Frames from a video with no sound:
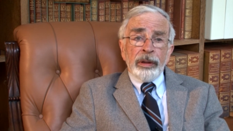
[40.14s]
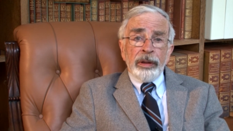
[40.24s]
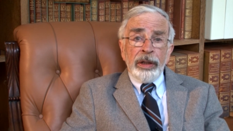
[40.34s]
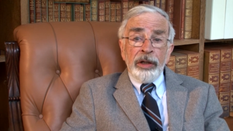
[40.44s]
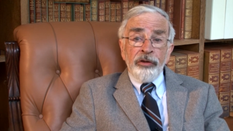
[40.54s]

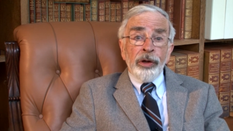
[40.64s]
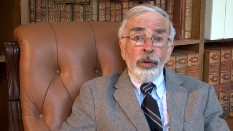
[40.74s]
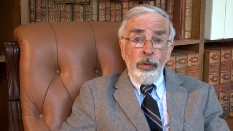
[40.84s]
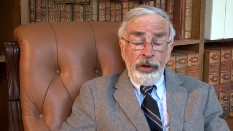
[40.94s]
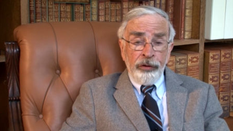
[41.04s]
It is not
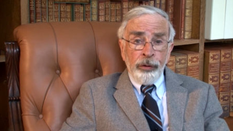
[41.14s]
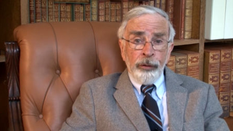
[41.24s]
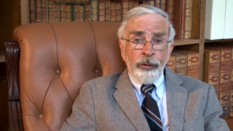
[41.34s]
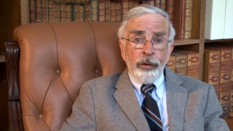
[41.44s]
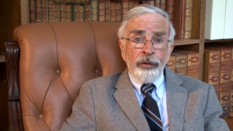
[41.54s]
always
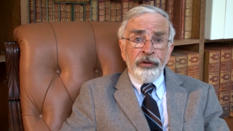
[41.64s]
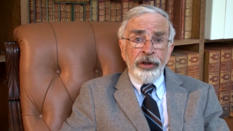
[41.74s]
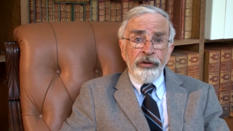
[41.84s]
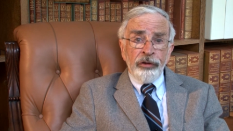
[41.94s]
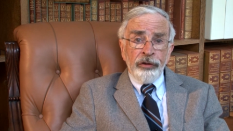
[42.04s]
called for. If a
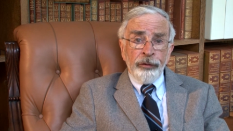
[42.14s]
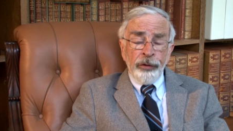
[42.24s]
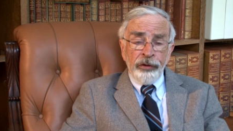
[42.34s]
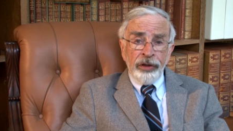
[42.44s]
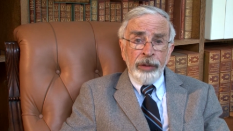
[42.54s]
seizure is a
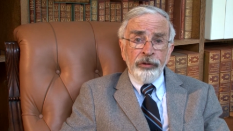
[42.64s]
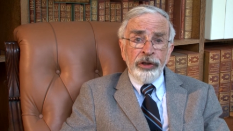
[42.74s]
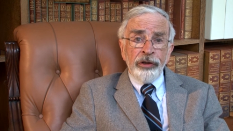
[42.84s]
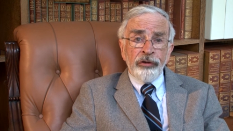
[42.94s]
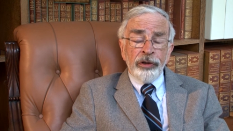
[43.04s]
first-time
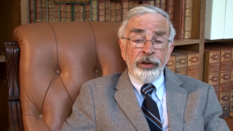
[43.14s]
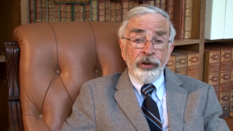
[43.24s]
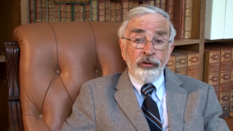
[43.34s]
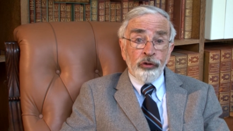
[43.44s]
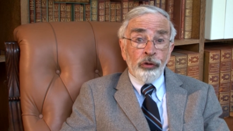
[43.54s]
seizure, it's
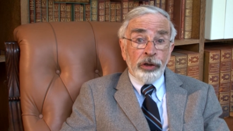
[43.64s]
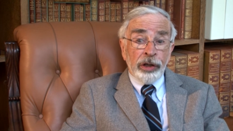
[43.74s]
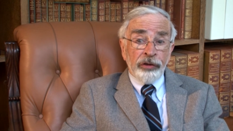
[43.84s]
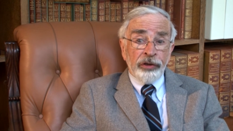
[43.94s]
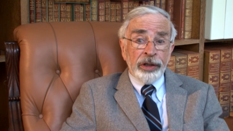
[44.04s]
a
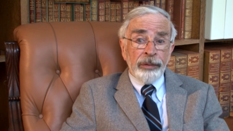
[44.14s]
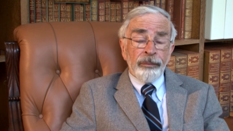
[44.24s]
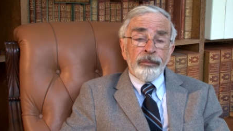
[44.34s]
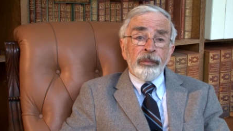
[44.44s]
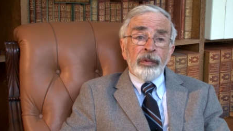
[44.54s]
short-lasting,
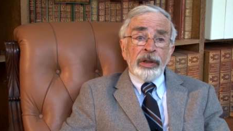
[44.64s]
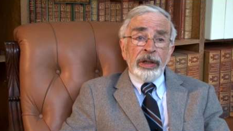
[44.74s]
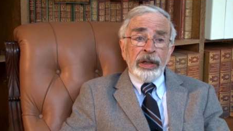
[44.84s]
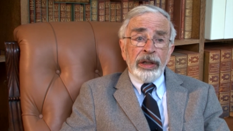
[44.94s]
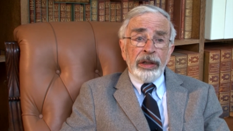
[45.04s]

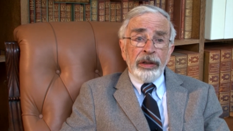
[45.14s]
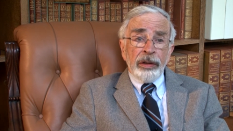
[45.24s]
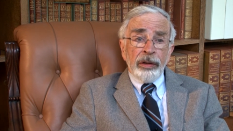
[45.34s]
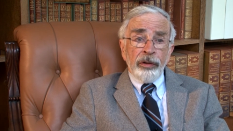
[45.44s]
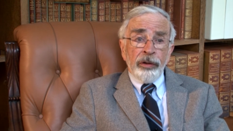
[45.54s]
and
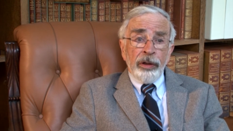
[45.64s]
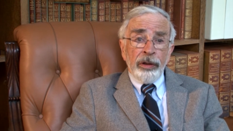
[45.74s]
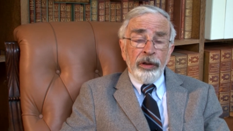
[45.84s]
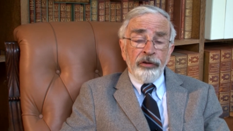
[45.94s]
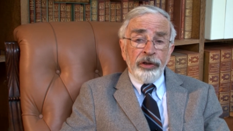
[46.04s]

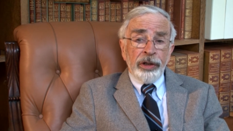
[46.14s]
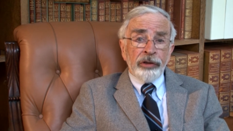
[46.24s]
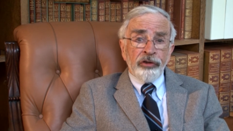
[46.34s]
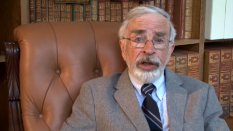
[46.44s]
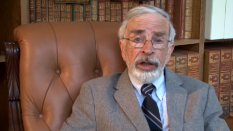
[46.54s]
it's a young
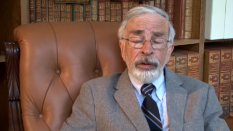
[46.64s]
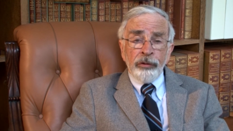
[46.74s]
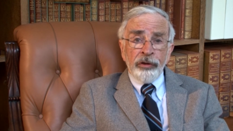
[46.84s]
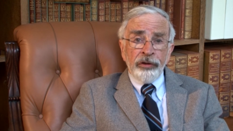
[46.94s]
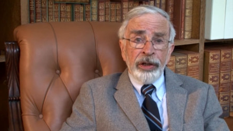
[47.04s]
child who
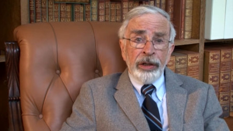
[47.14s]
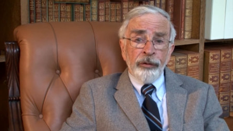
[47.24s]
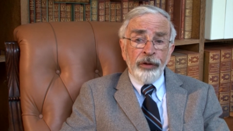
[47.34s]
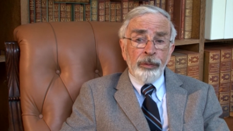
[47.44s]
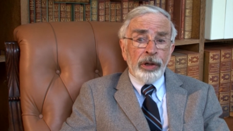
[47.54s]
just had a
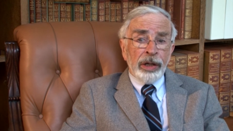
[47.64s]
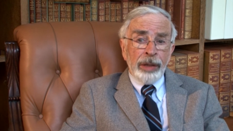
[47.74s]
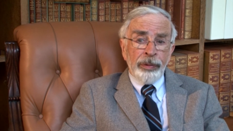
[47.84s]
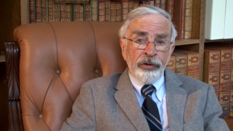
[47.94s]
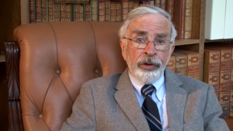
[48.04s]
febrile
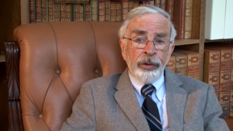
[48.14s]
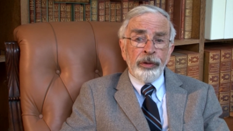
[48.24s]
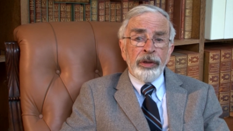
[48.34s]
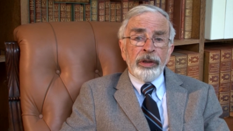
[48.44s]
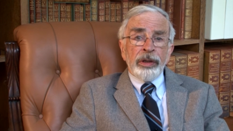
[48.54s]
episode,
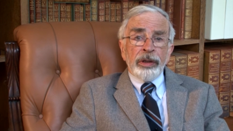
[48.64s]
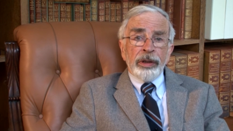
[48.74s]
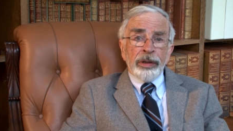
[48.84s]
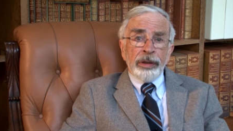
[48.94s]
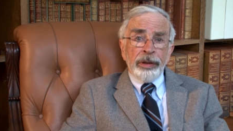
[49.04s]

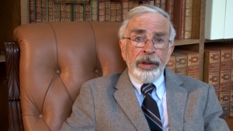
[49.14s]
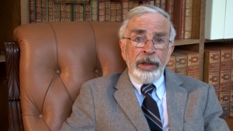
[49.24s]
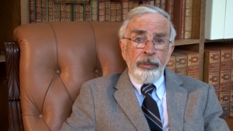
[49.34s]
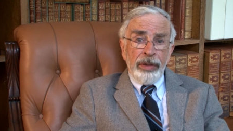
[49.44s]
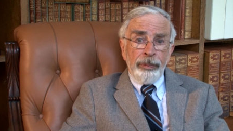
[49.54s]

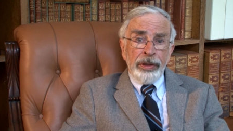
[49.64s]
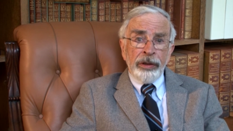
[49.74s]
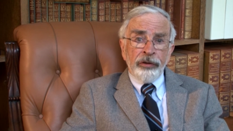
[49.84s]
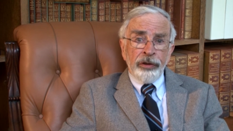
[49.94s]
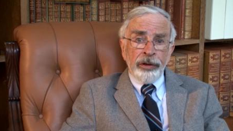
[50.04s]
then it may be
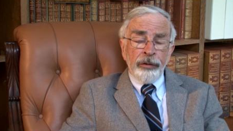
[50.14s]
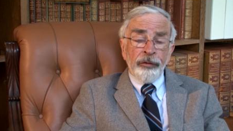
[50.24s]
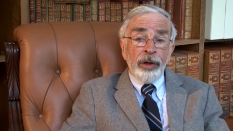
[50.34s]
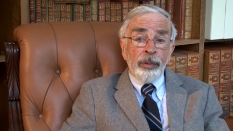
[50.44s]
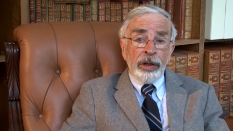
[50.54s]
considered a
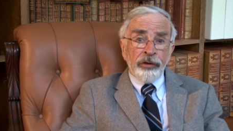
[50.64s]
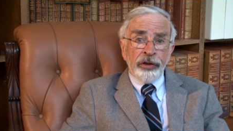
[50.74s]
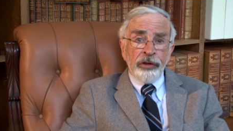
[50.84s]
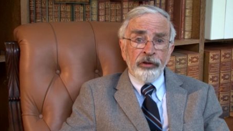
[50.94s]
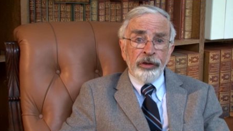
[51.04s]
febrile
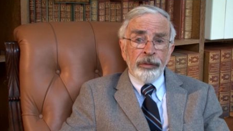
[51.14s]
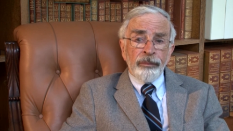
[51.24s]
seizure,